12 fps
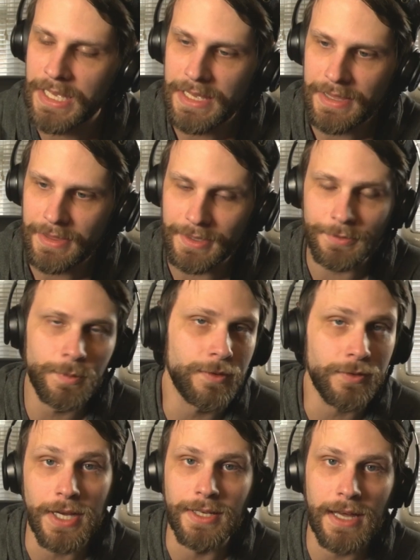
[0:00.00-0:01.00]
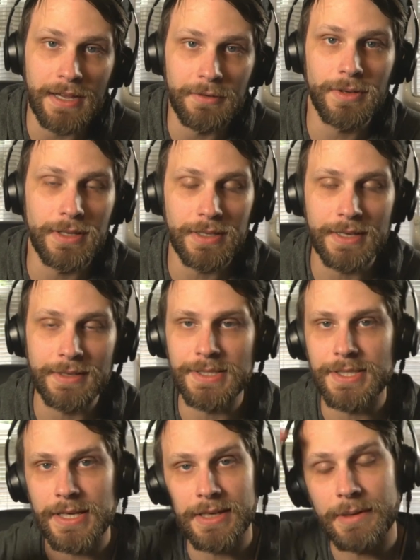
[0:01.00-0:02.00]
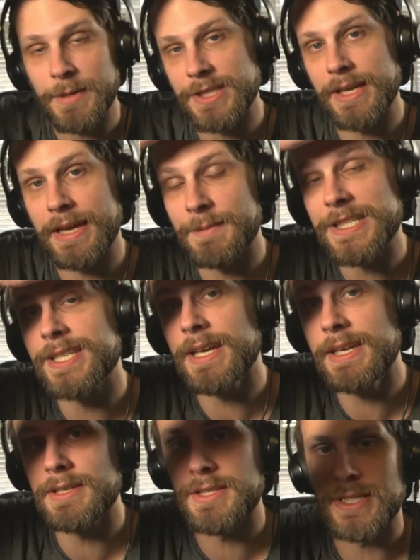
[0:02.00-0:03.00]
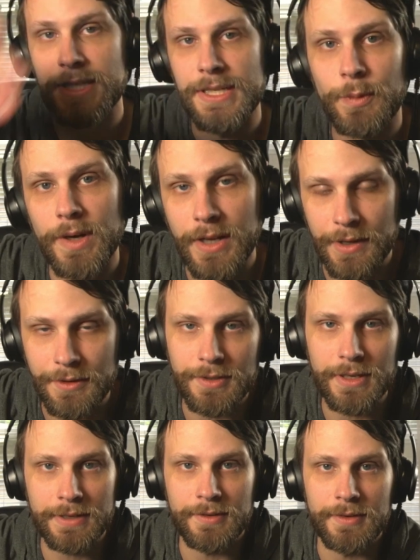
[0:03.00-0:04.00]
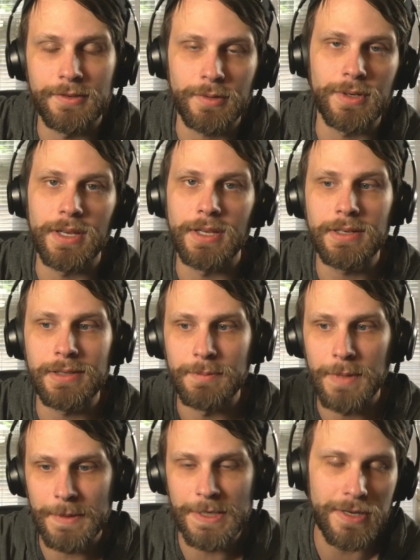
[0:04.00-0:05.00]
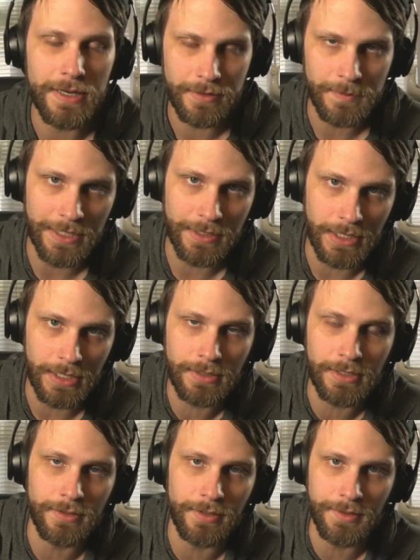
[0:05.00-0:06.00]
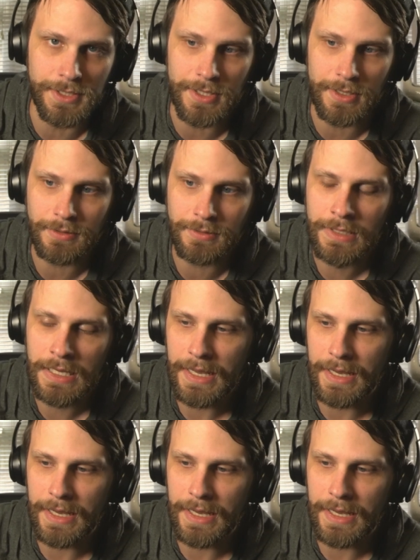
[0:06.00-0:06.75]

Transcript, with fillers: This was great. I really like this deck. I'm excited to see what other decks he's created and maybe try them out again here on the channel.